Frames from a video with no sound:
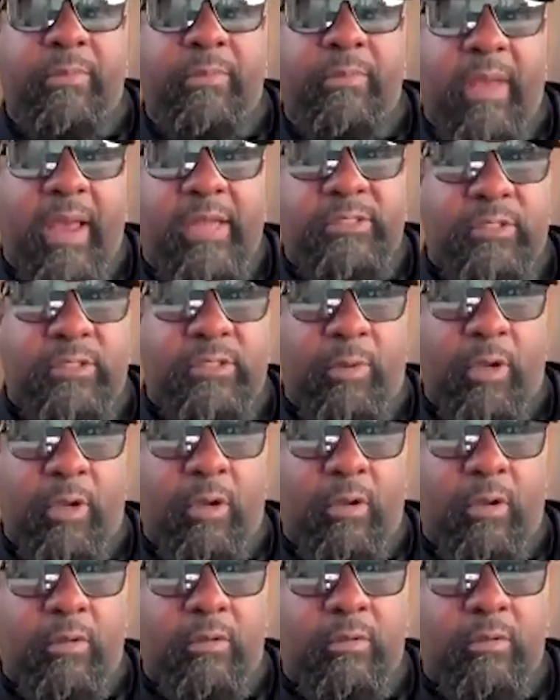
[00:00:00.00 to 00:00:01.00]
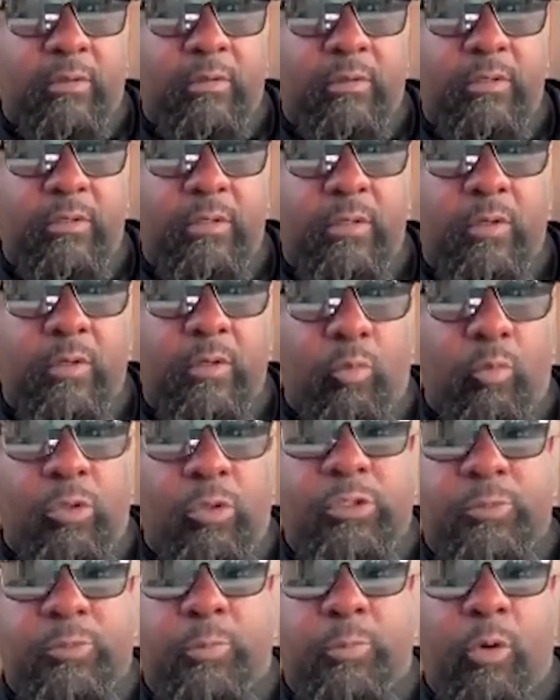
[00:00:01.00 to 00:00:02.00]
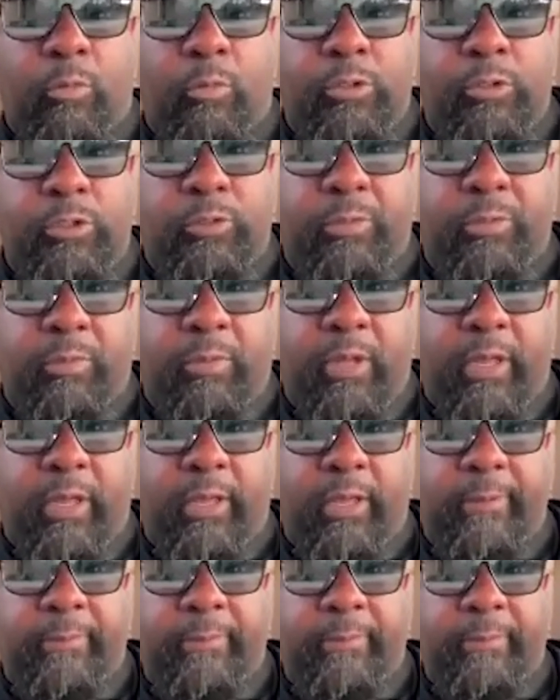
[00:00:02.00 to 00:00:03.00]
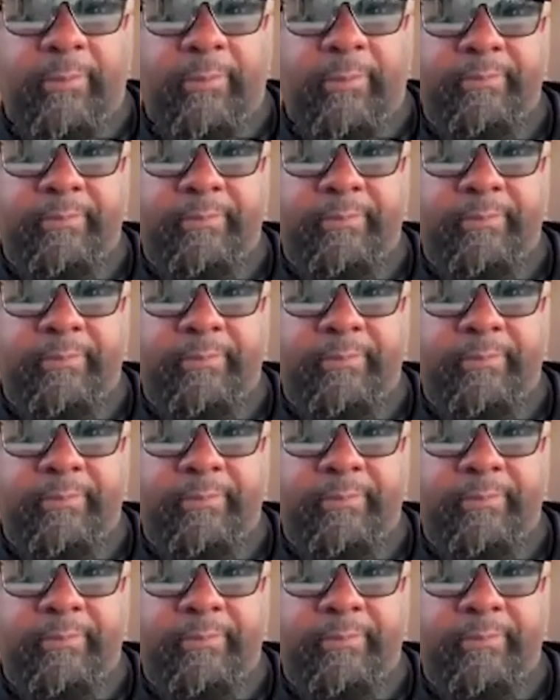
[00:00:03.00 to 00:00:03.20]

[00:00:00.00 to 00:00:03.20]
play basketball, what sport would you be playing?